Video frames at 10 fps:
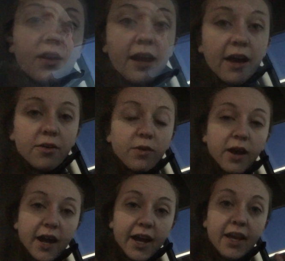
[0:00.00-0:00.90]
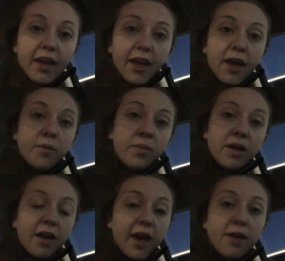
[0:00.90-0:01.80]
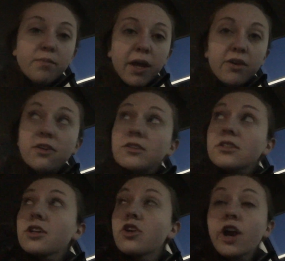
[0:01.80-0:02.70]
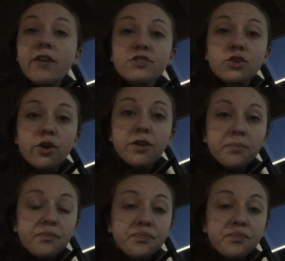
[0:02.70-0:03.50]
Now I am at Michael's craft store